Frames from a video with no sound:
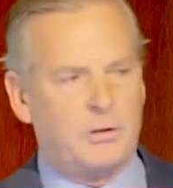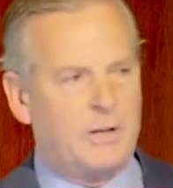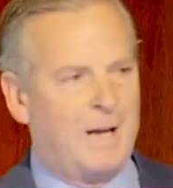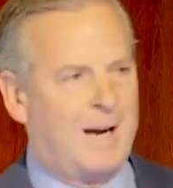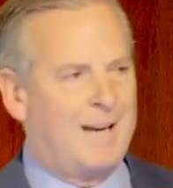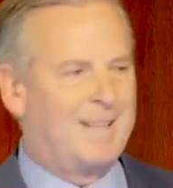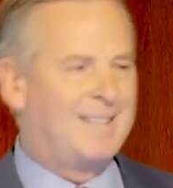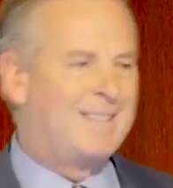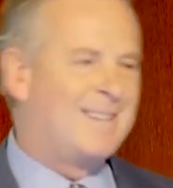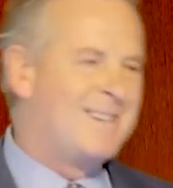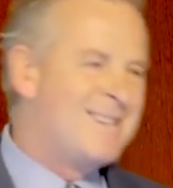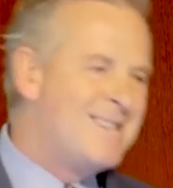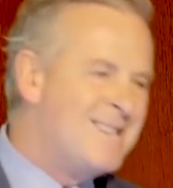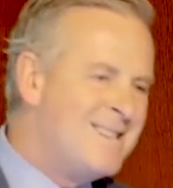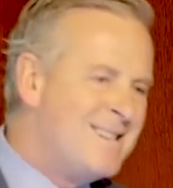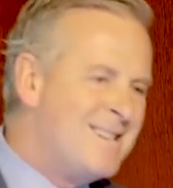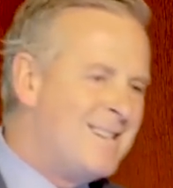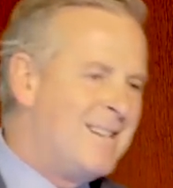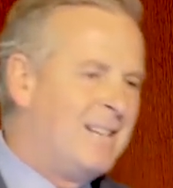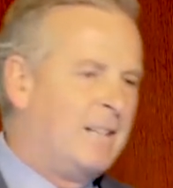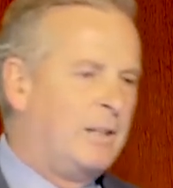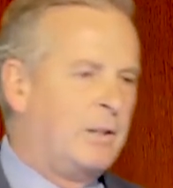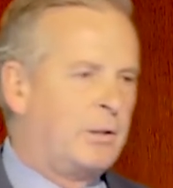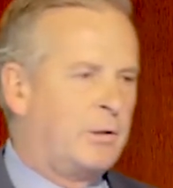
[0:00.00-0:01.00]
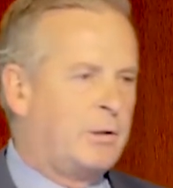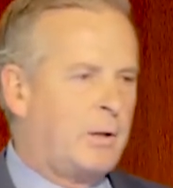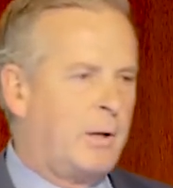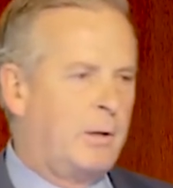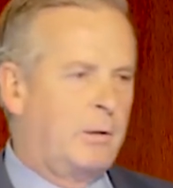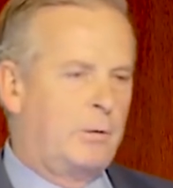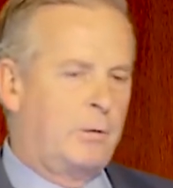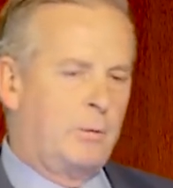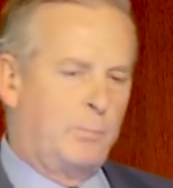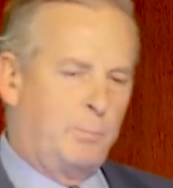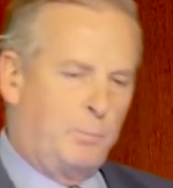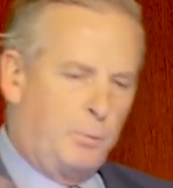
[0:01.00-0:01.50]
side, you're
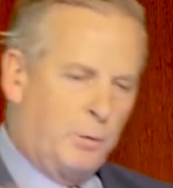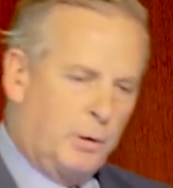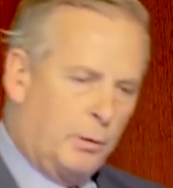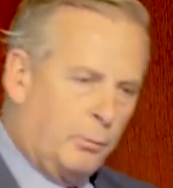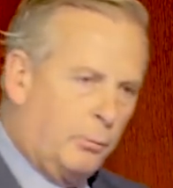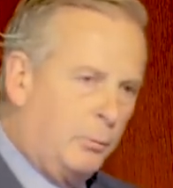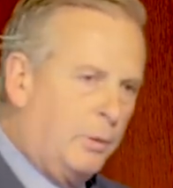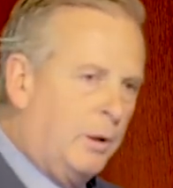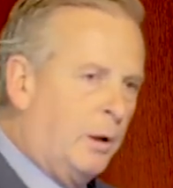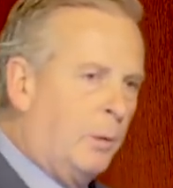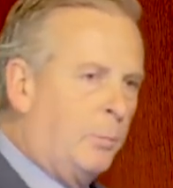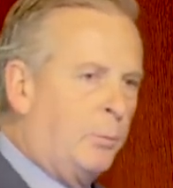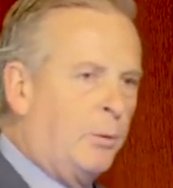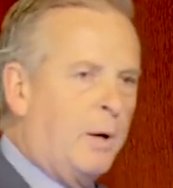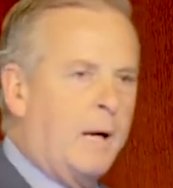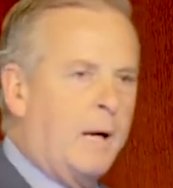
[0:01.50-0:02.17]
starting to put a real